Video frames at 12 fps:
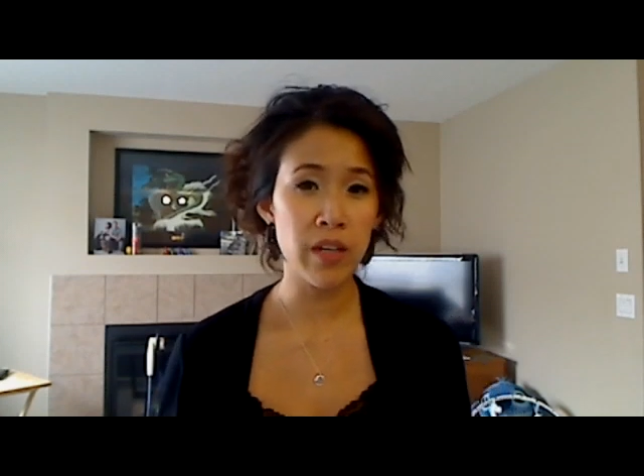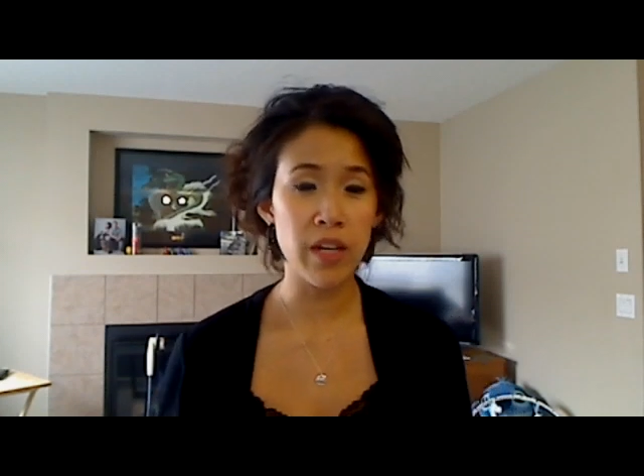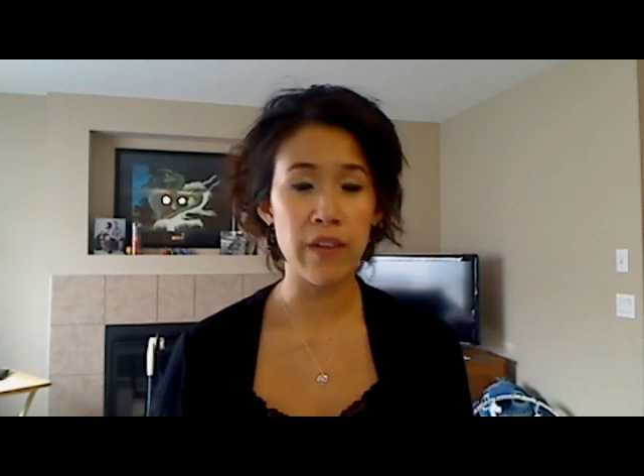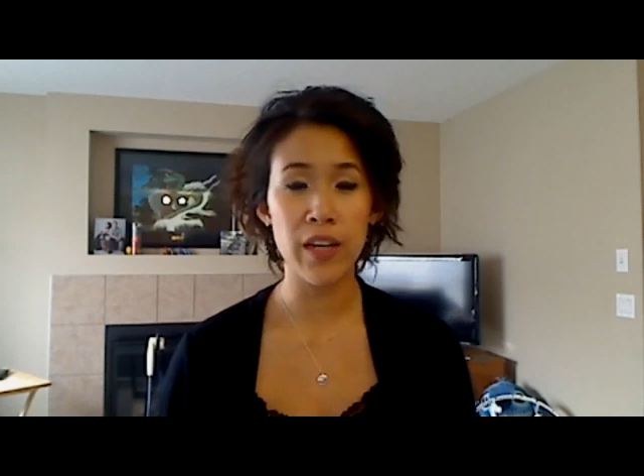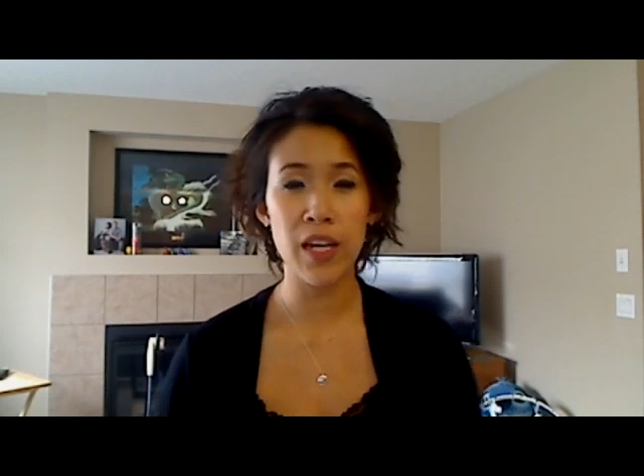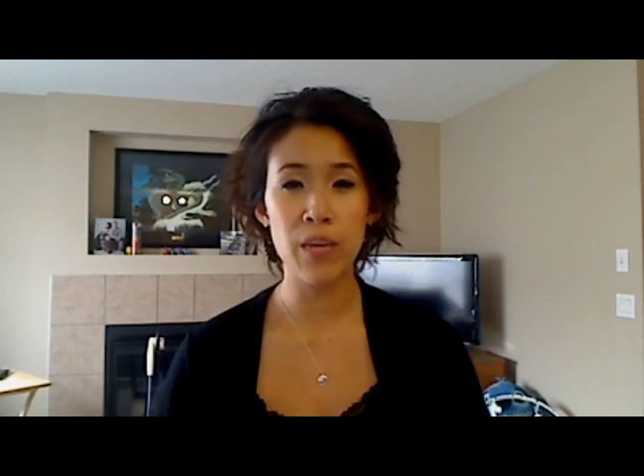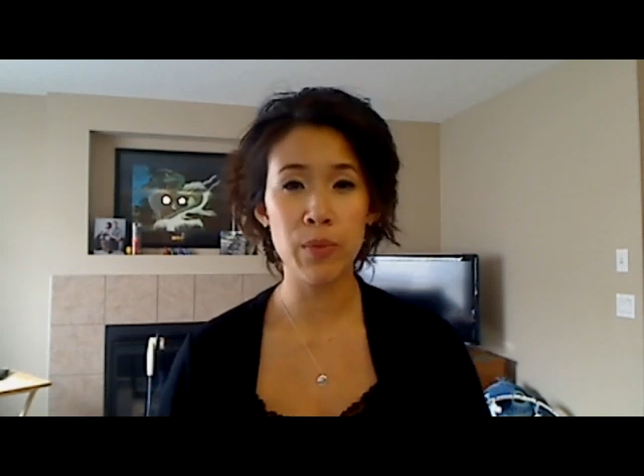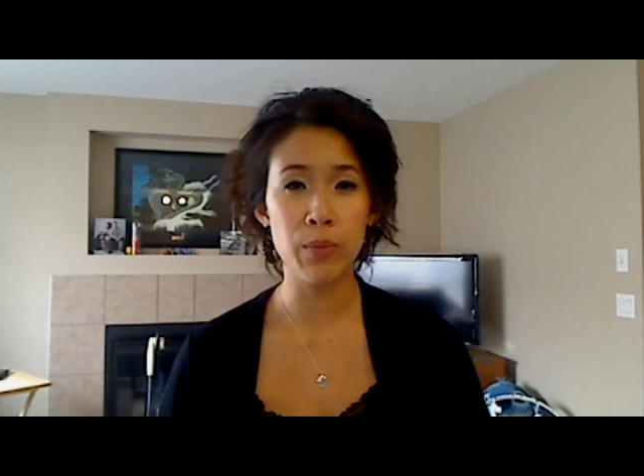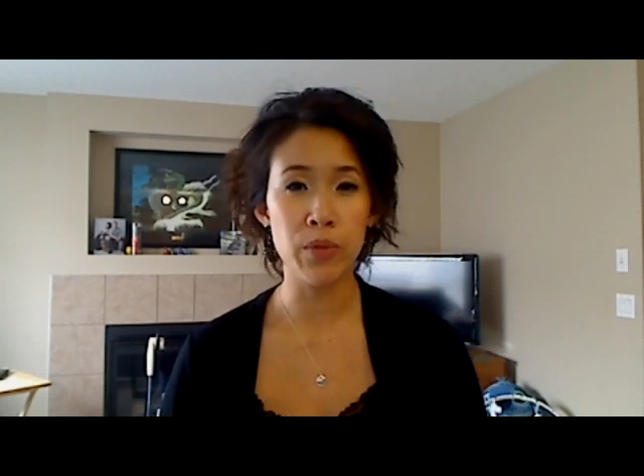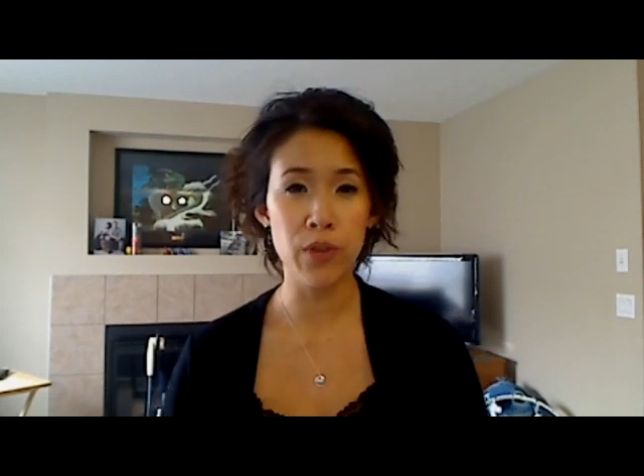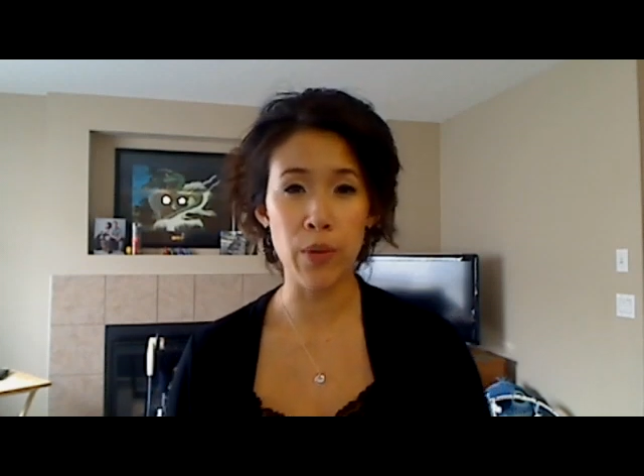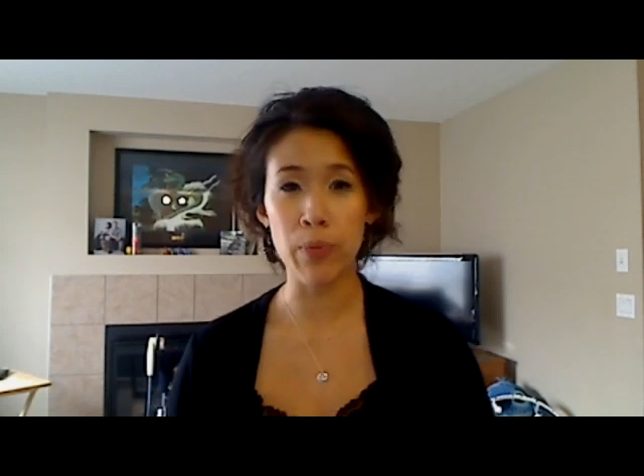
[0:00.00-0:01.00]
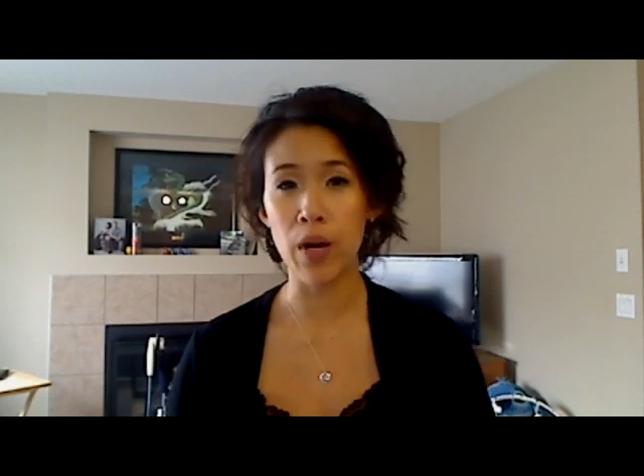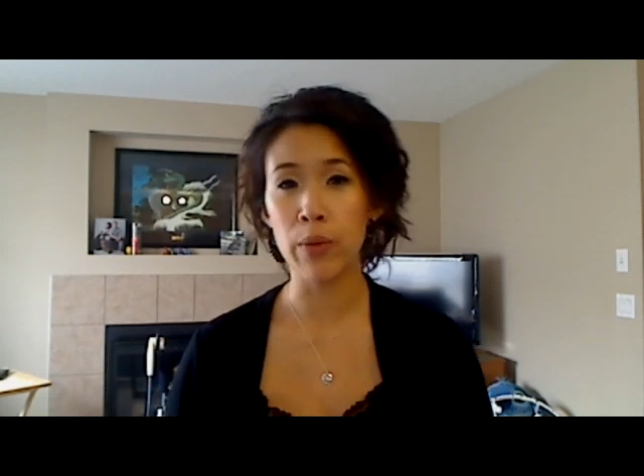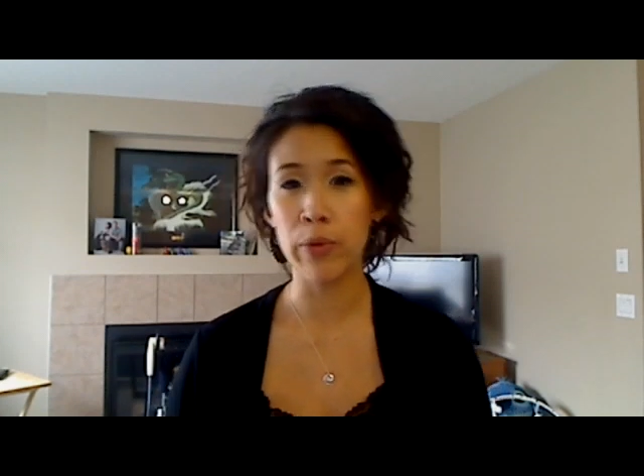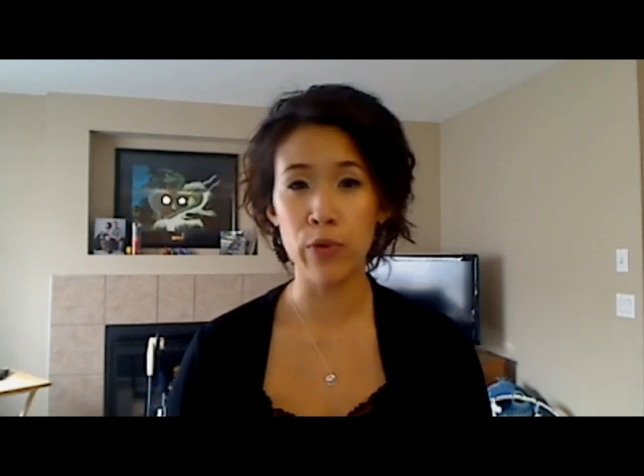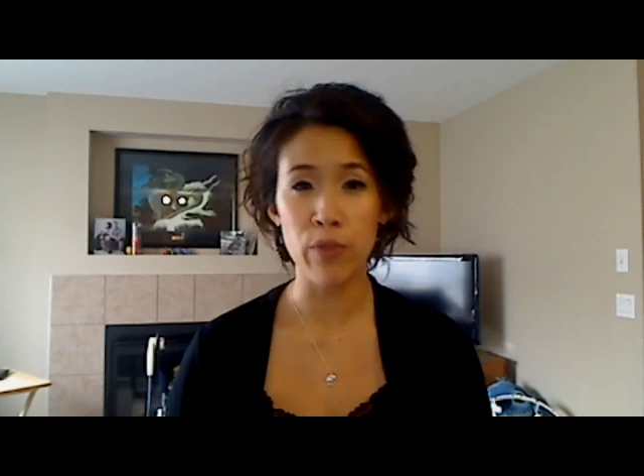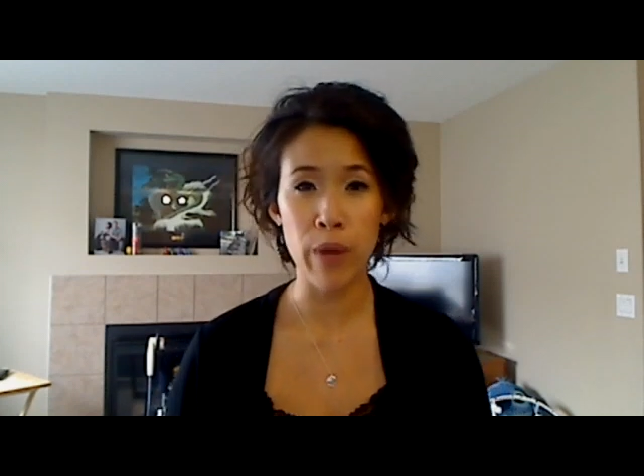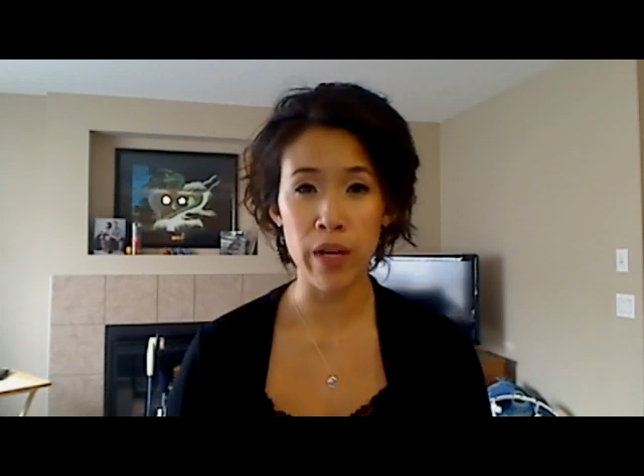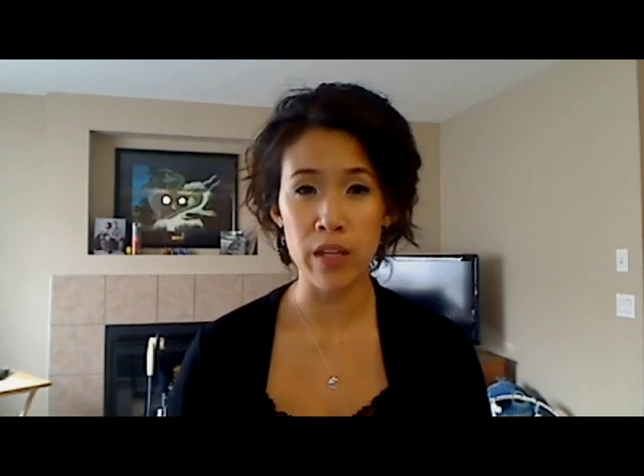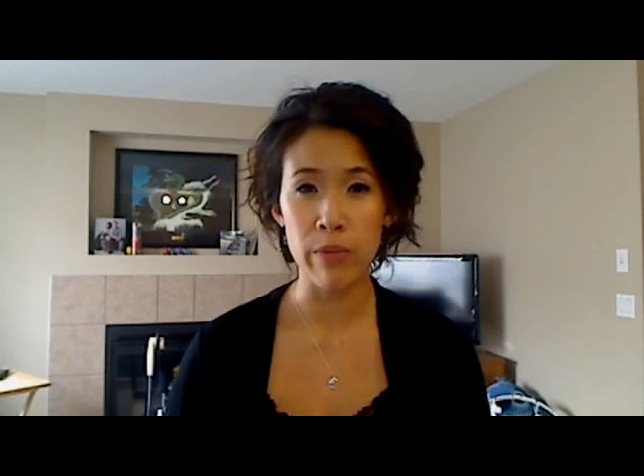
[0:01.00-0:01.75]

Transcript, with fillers: If they came in blue, I probably would have bought